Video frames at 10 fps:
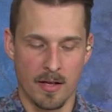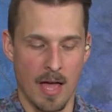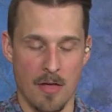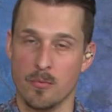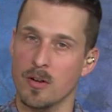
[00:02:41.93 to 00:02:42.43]

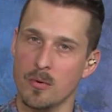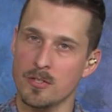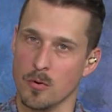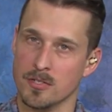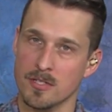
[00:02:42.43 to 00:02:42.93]
gathering
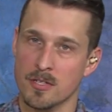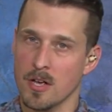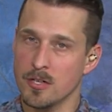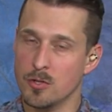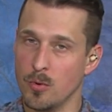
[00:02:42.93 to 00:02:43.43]
resources
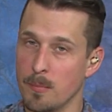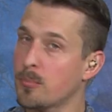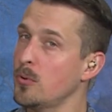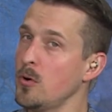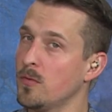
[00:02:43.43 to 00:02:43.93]
to
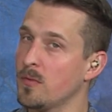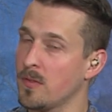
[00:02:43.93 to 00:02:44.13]
improve